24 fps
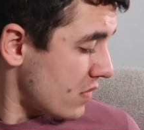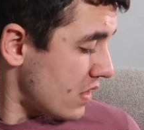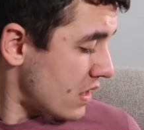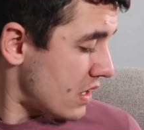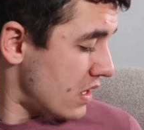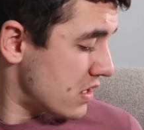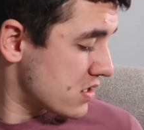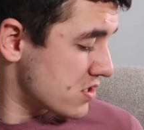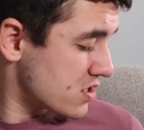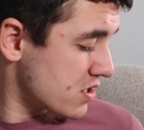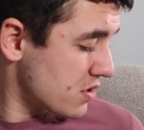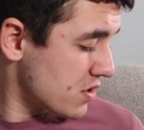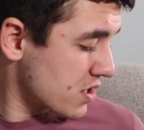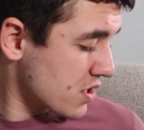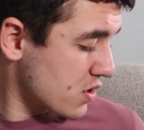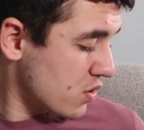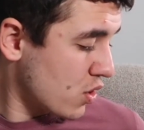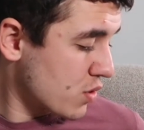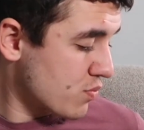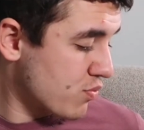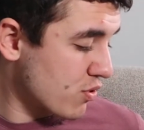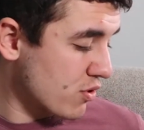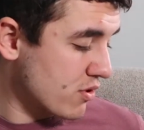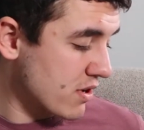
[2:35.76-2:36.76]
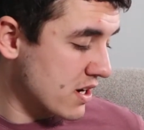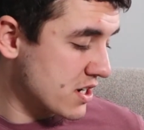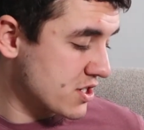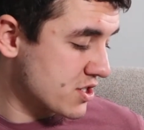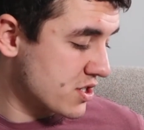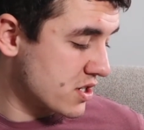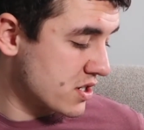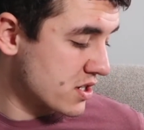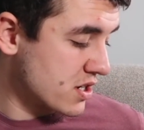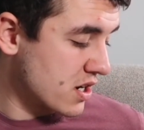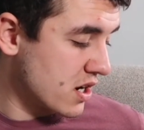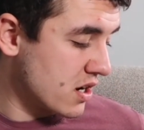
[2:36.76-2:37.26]
So the chord
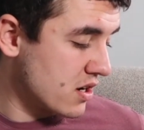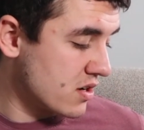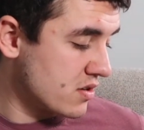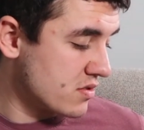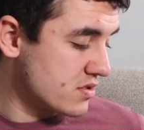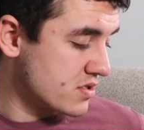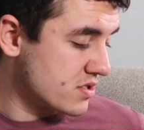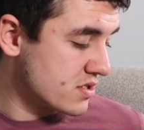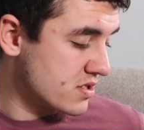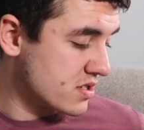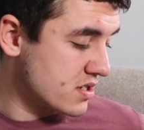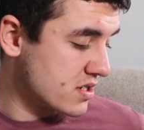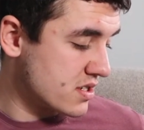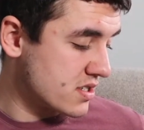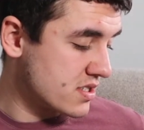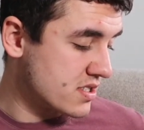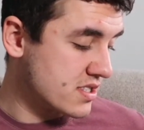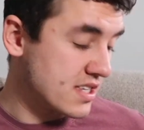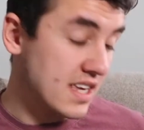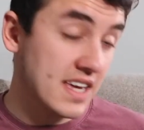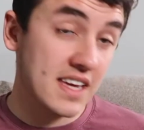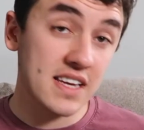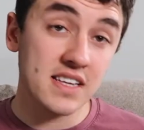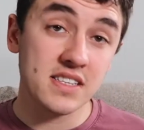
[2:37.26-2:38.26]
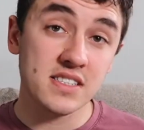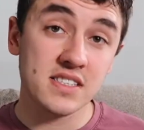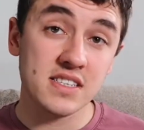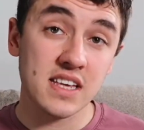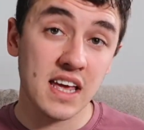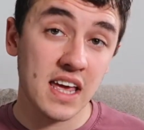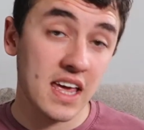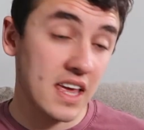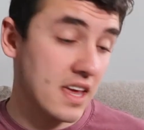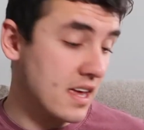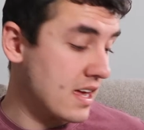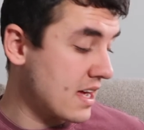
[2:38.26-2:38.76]
progression goes C,
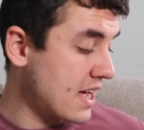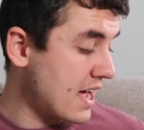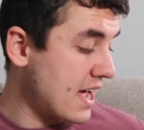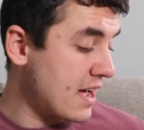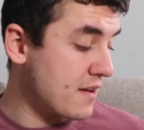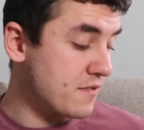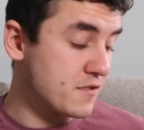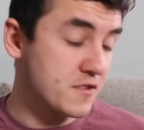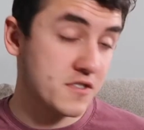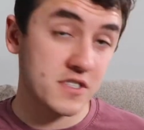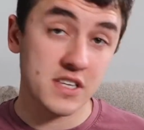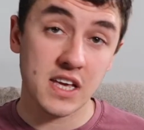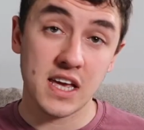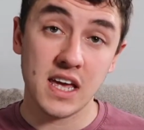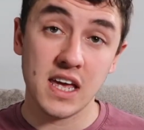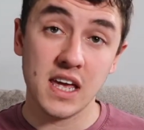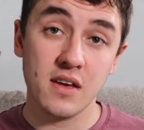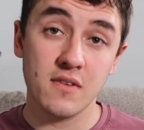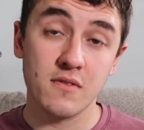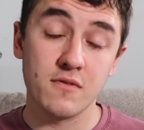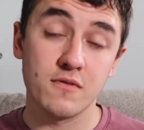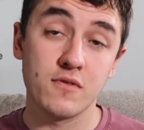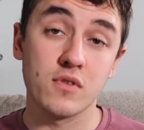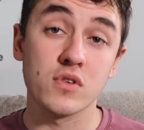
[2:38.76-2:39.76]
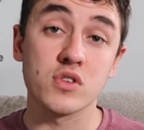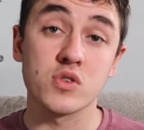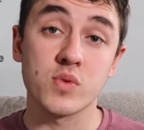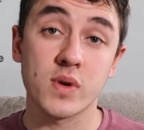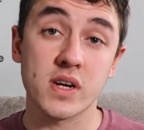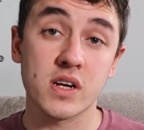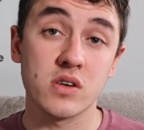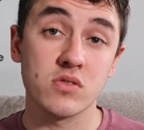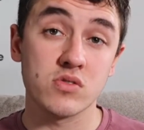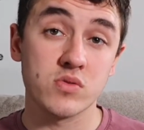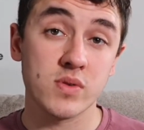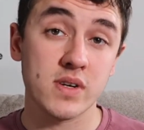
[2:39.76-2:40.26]
C, F, C for
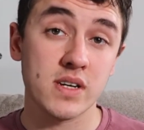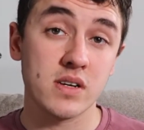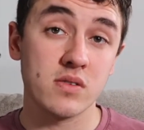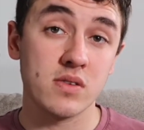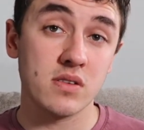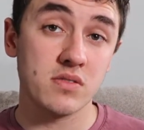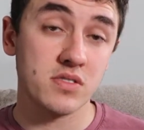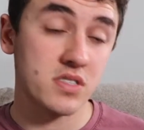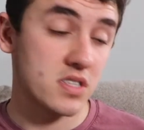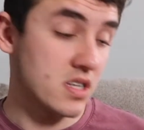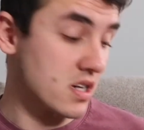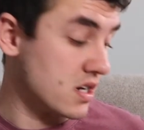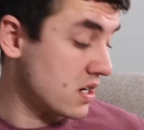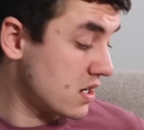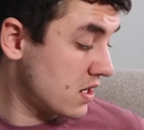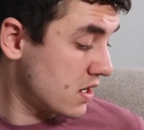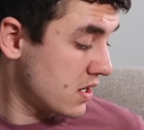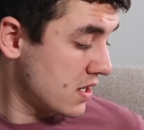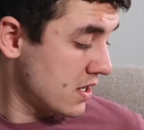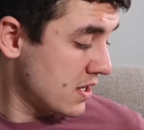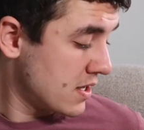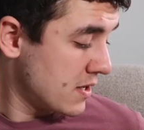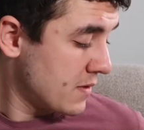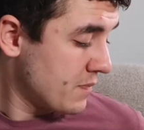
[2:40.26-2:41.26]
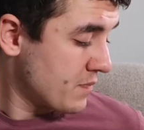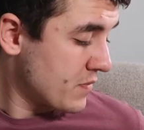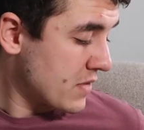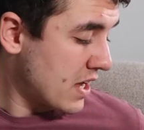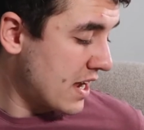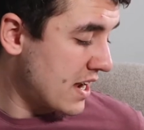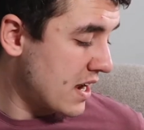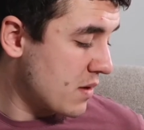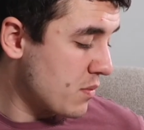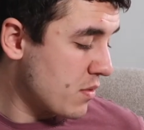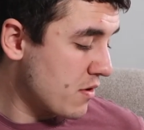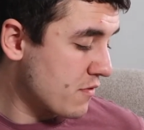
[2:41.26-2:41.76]
Twinkle Twinkle Little Star.
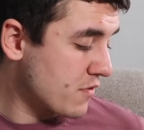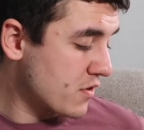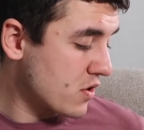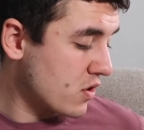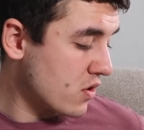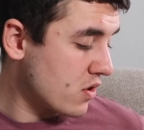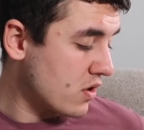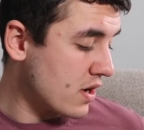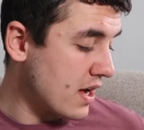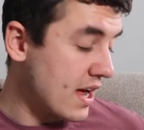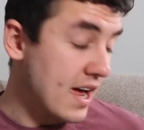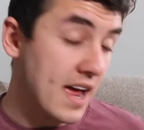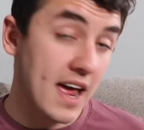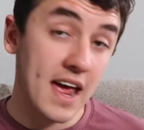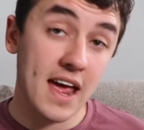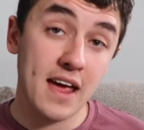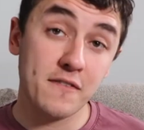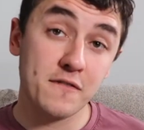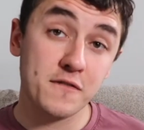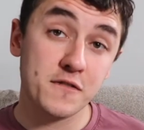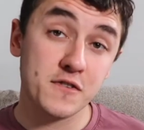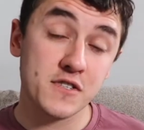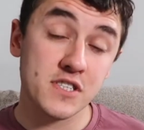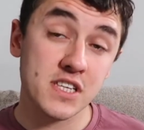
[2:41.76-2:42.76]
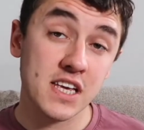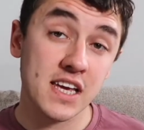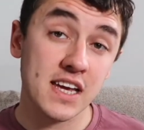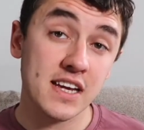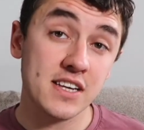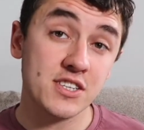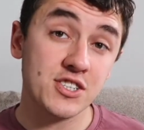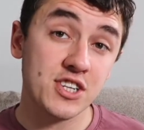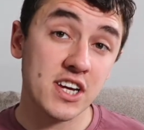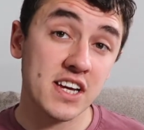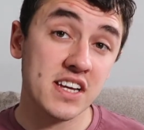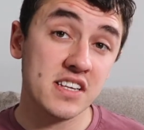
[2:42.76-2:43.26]
And then we've got F, C,
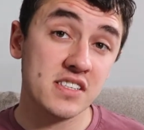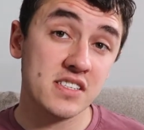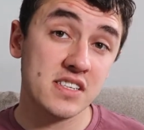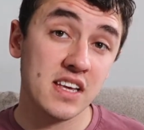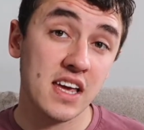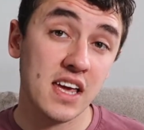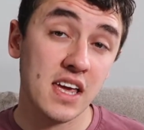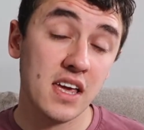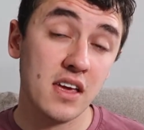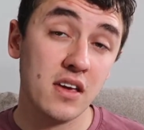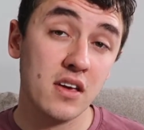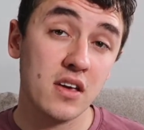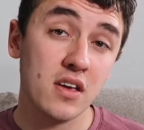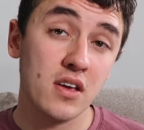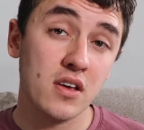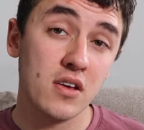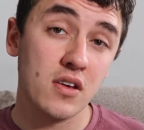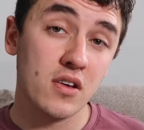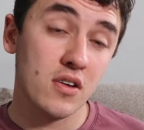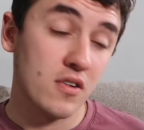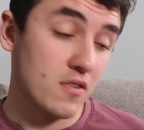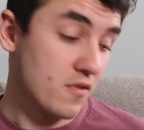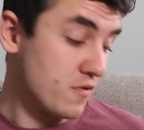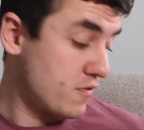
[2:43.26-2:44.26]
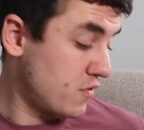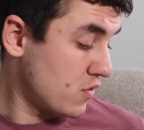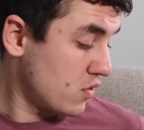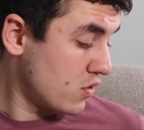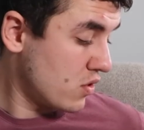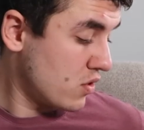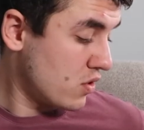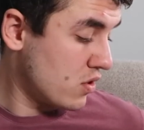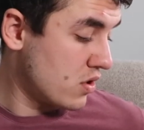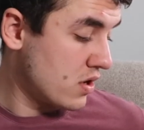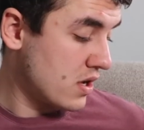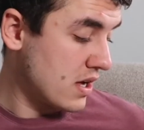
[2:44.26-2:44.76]
G, C
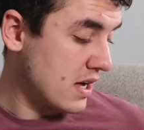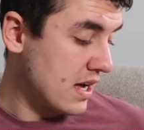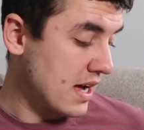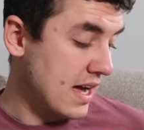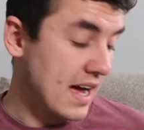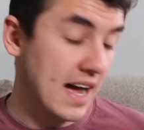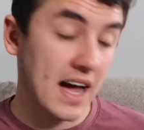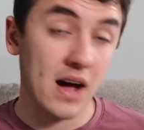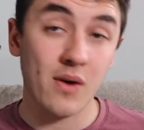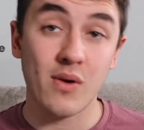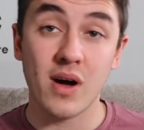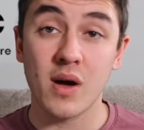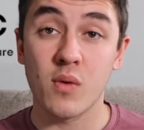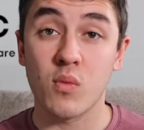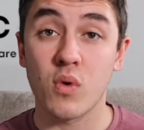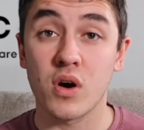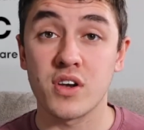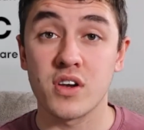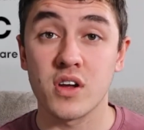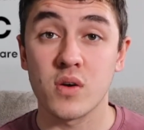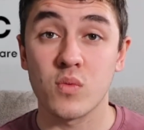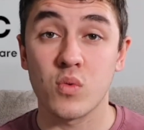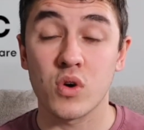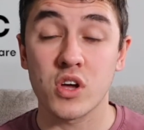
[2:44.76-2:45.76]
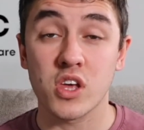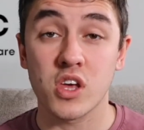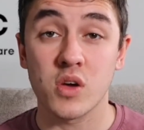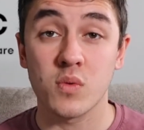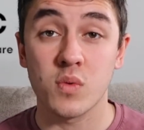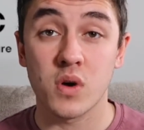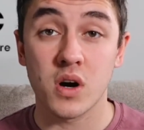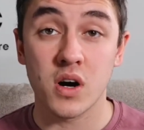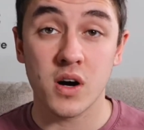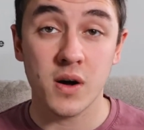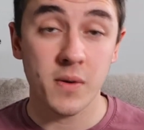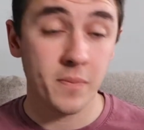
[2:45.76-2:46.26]
for How I Wonder What You
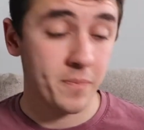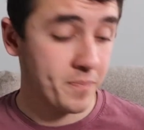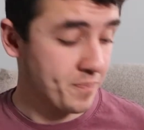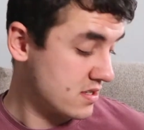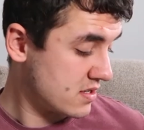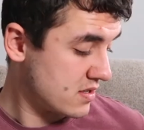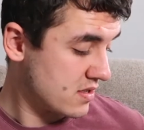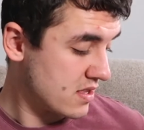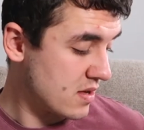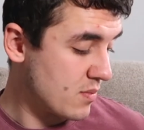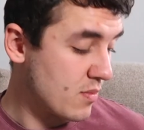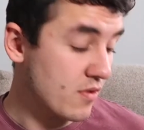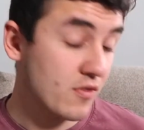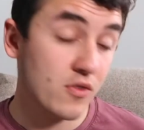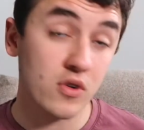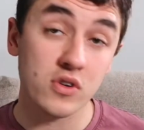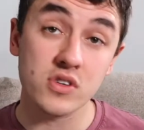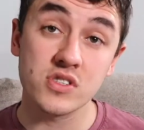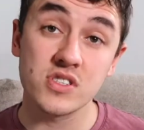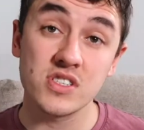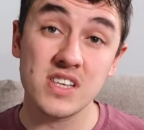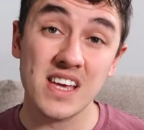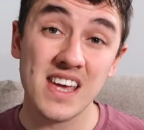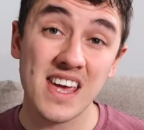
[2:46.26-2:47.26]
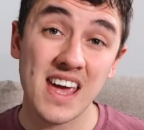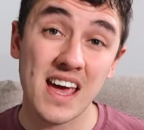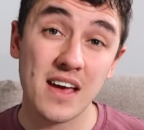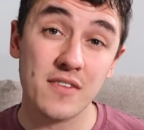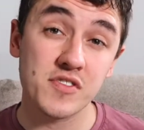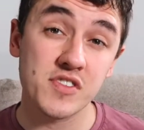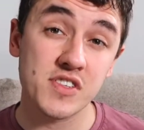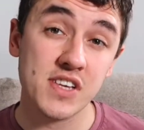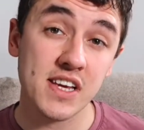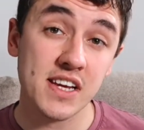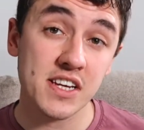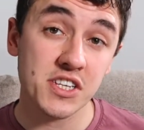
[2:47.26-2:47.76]
Are. Then we've got C, F,
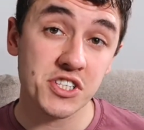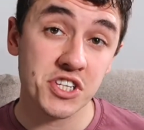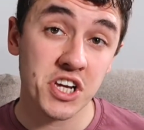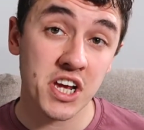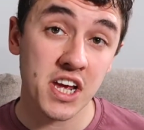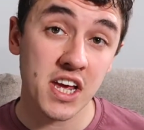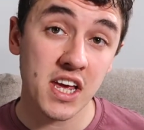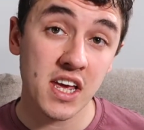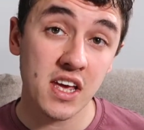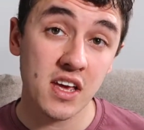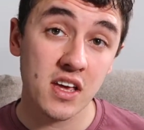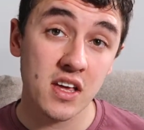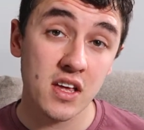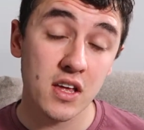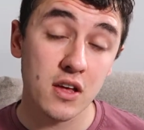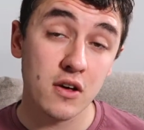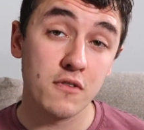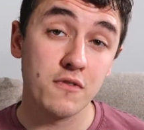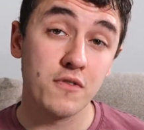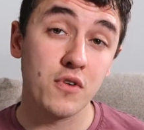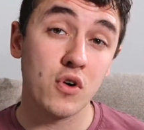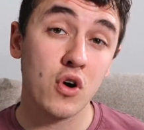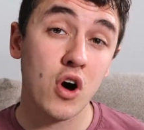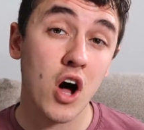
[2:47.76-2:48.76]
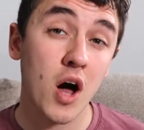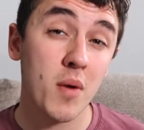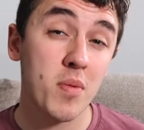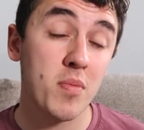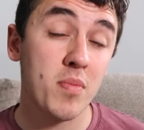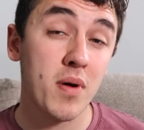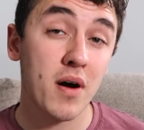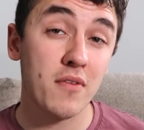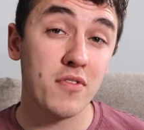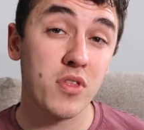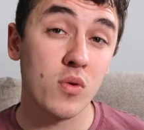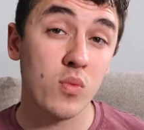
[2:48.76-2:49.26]
C, G for Up
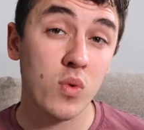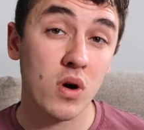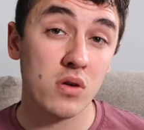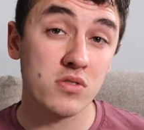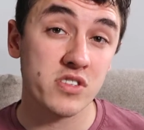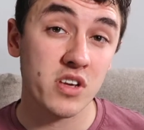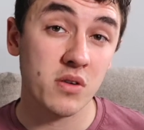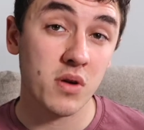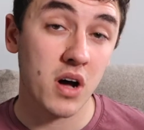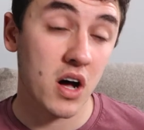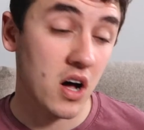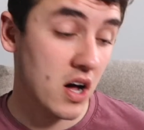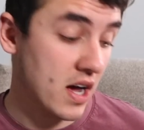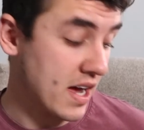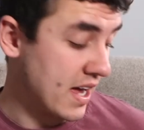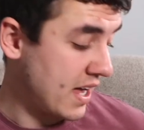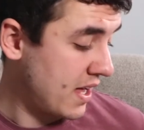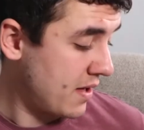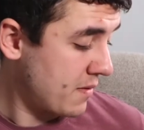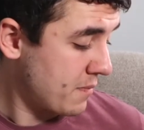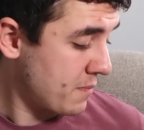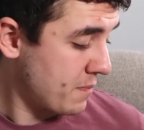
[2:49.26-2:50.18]
Above the World So High.